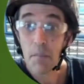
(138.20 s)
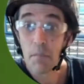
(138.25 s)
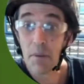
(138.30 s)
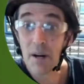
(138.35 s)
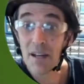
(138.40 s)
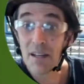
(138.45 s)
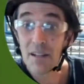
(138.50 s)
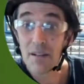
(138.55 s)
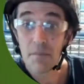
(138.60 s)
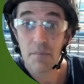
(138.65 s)

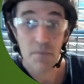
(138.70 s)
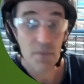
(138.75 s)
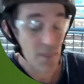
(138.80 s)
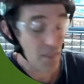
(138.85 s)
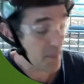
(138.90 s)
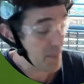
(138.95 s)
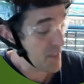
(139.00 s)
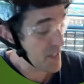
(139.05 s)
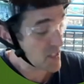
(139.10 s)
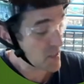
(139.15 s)
but
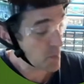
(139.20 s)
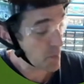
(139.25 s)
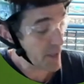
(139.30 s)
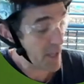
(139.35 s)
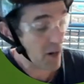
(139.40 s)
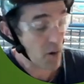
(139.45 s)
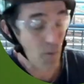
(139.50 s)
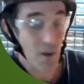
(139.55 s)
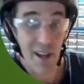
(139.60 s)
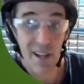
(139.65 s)
this
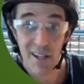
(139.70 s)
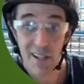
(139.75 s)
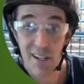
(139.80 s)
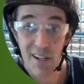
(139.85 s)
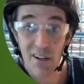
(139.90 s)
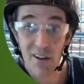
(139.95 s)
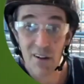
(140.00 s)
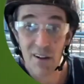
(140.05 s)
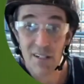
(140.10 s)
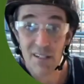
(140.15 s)
plate right
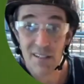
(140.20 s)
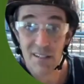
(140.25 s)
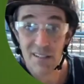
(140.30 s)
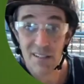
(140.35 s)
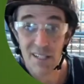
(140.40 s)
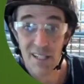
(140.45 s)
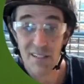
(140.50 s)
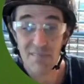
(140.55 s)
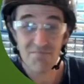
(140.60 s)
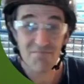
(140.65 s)
here,
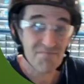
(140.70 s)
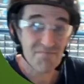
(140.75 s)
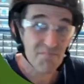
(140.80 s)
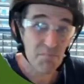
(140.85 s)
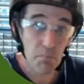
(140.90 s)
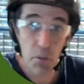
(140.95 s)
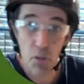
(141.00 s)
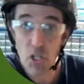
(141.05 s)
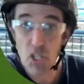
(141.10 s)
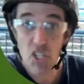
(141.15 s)
it
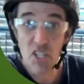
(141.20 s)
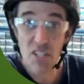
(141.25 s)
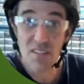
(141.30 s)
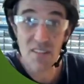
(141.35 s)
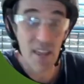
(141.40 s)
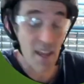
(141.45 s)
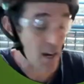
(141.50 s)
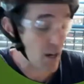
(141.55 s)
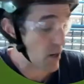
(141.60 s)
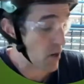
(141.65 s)

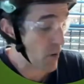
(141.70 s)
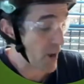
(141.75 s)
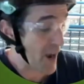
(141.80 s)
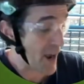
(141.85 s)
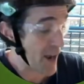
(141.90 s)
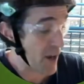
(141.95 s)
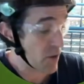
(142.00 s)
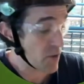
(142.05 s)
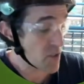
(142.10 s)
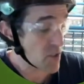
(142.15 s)
pushes the arrow
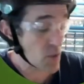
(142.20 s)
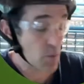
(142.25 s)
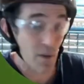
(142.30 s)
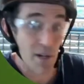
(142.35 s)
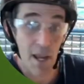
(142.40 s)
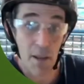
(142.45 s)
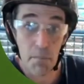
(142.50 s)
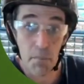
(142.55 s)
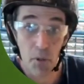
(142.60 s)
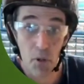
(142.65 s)
out. So
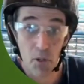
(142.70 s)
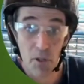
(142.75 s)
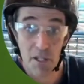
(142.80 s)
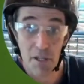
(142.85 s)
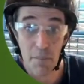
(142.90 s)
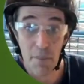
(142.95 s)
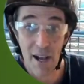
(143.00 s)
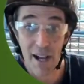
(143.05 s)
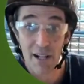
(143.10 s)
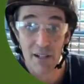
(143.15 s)
when I pull
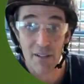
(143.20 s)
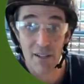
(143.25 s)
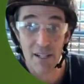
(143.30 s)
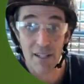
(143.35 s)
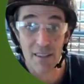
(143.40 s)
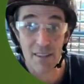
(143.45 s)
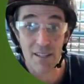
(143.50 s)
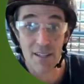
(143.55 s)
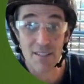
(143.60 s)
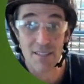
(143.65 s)
it back
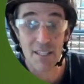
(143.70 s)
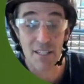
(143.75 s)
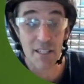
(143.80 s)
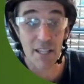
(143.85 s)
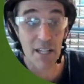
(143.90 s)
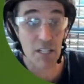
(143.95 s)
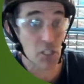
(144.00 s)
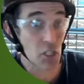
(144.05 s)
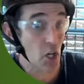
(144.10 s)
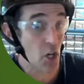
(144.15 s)
like this and
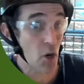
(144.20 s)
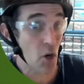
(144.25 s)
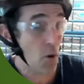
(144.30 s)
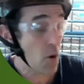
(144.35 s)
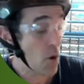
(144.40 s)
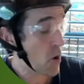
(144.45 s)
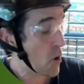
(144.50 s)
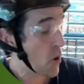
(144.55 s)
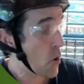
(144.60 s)
let go,